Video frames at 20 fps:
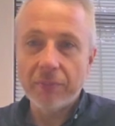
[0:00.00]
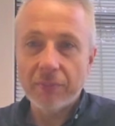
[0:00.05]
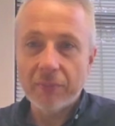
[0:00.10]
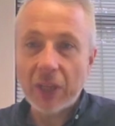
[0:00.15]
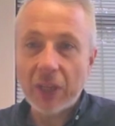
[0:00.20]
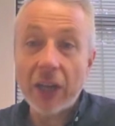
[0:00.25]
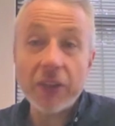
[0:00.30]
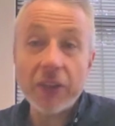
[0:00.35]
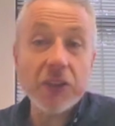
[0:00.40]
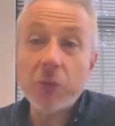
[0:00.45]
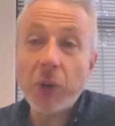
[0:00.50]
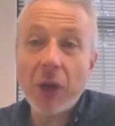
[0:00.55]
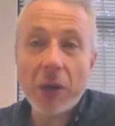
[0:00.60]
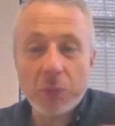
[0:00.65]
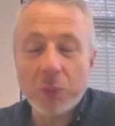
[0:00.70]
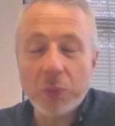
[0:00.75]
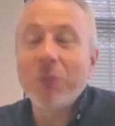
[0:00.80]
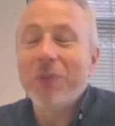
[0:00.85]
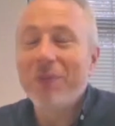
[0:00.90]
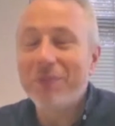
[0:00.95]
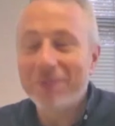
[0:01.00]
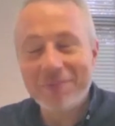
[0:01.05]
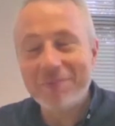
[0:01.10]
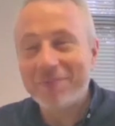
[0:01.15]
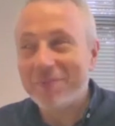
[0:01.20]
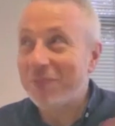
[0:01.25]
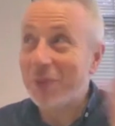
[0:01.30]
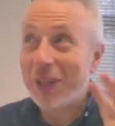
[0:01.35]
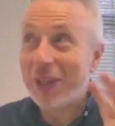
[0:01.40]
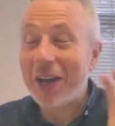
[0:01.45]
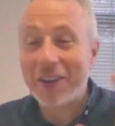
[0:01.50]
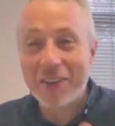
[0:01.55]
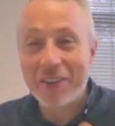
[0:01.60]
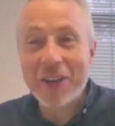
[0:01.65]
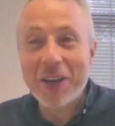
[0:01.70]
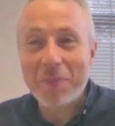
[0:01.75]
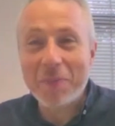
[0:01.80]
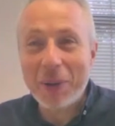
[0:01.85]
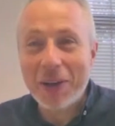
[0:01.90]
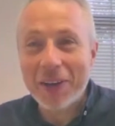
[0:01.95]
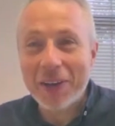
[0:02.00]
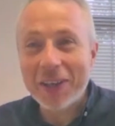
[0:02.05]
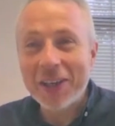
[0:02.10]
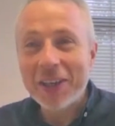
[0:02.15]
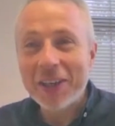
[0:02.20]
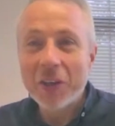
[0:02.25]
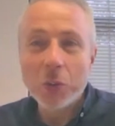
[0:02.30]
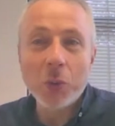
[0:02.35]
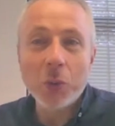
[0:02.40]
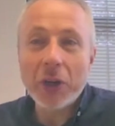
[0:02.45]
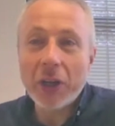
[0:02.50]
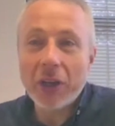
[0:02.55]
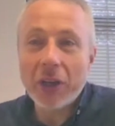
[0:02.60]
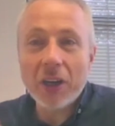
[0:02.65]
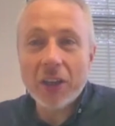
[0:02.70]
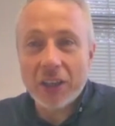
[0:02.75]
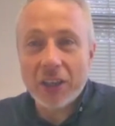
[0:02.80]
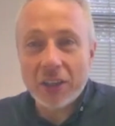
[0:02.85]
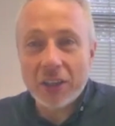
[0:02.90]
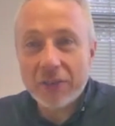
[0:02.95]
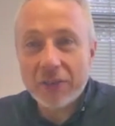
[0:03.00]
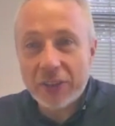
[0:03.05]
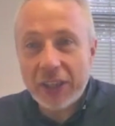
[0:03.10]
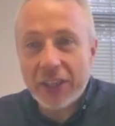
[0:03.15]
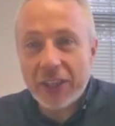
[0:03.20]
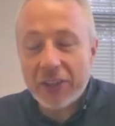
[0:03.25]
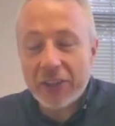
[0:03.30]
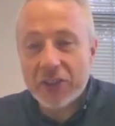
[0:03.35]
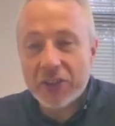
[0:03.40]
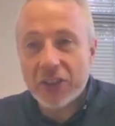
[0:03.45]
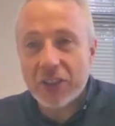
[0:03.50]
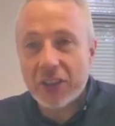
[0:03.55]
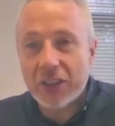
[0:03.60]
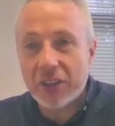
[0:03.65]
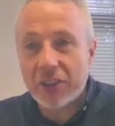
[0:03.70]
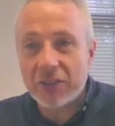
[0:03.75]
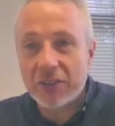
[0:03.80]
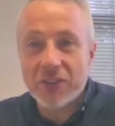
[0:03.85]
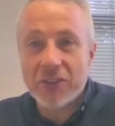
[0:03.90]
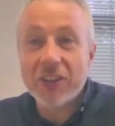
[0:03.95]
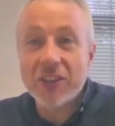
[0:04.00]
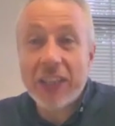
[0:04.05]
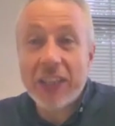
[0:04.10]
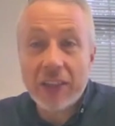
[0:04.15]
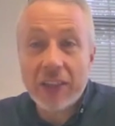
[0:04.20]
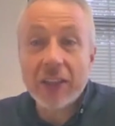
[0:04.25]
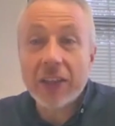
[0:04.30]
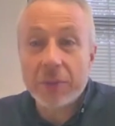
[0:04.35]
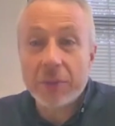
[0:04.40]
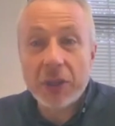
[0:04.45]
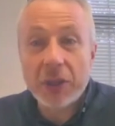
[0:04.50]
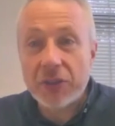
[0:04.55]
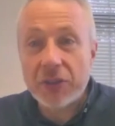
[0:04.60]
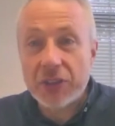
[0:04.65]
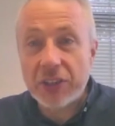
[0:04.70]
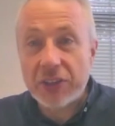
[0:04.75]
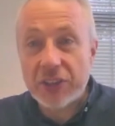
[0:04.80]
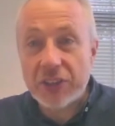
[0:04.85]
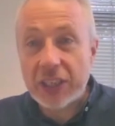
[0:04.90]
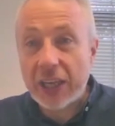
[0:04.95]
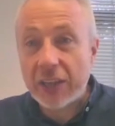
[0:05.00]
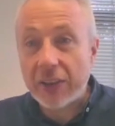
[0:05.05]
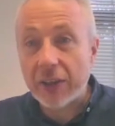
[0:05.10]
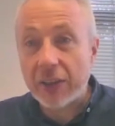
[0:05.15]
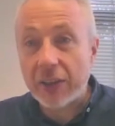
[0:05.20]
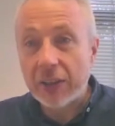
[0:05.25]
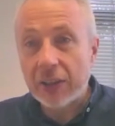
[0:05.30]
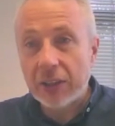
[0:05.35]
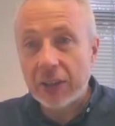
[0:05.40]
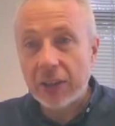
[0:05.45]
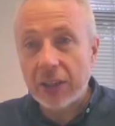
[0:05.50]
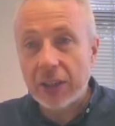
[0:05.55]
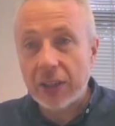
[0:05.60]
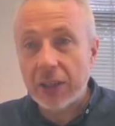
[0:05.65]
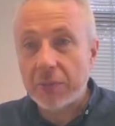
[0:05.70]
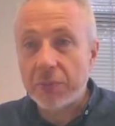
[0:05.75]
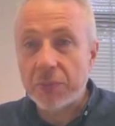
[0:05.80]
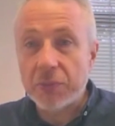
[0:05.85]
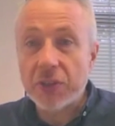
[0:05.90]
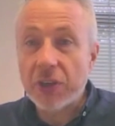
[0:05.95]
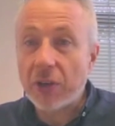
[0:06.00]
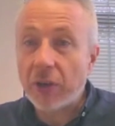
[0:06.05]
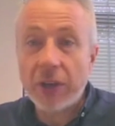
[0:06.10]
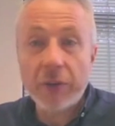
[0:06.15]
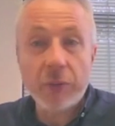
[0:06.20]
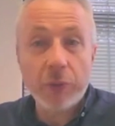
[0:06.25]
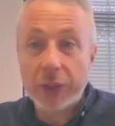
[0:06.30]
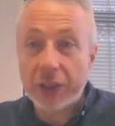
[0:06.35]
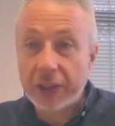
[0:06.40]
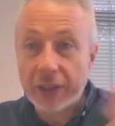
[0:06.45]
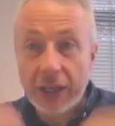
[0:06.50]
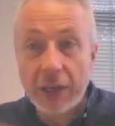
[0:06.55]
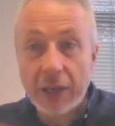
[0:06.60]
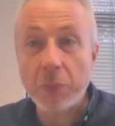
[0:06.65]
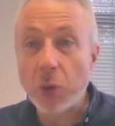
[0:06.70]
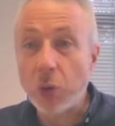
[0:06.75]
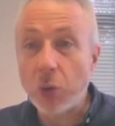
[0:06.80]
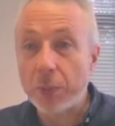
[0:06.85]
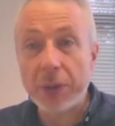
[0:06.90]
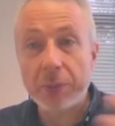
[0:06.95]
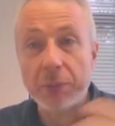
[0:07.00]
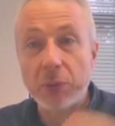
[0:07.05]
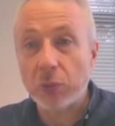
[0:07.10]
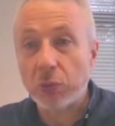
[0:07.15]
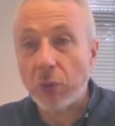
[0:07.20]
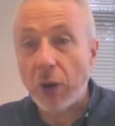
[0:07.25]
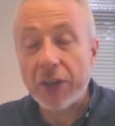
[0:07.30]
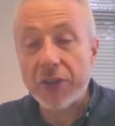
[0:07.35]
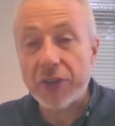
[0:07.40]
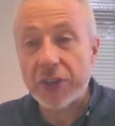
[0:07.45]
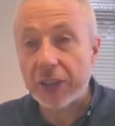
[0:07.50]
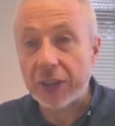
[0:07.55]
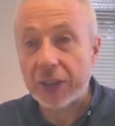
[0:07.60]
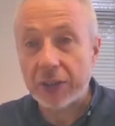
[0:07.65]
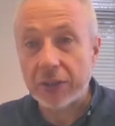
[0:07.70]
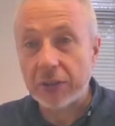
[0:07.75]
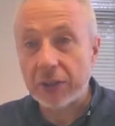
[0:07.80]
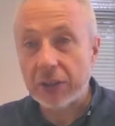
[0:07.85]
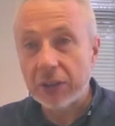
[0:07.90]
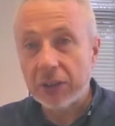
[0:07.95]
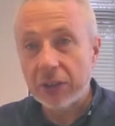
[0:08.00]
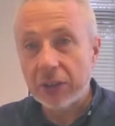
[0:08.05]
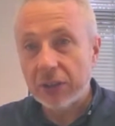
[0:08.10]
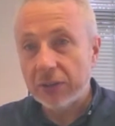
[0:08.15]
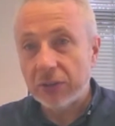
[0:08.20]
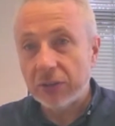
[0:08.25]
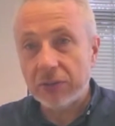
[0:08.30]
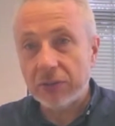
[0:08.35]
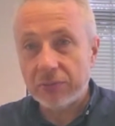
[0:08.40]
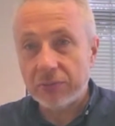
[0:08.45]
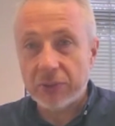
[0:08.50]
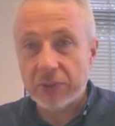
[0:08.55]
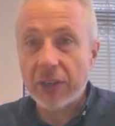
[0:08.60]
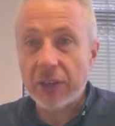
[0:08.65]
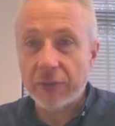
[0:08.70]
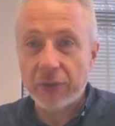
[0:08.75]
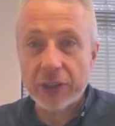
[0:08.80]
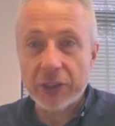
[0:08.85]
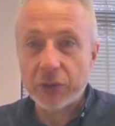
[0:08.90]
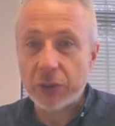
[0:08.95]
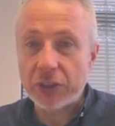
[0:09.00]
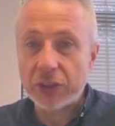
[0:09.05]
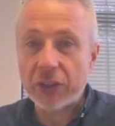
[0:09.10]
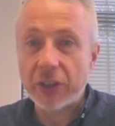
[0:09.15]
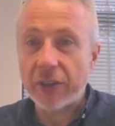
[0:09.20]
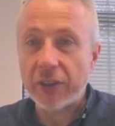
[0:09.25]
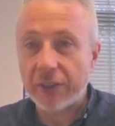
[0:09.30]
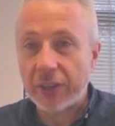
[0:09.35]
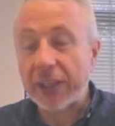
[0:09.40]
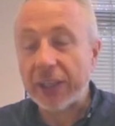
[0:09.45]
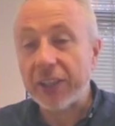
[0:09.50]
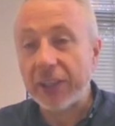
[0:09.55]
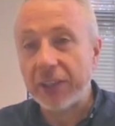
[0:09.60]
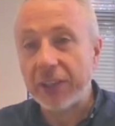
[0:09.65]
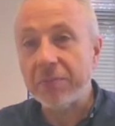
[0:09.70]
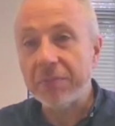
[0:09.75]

ITWeb, without giving a plug, we are kind of keen to get the community together. So if we can get more people writing and delivering to each other, thank you.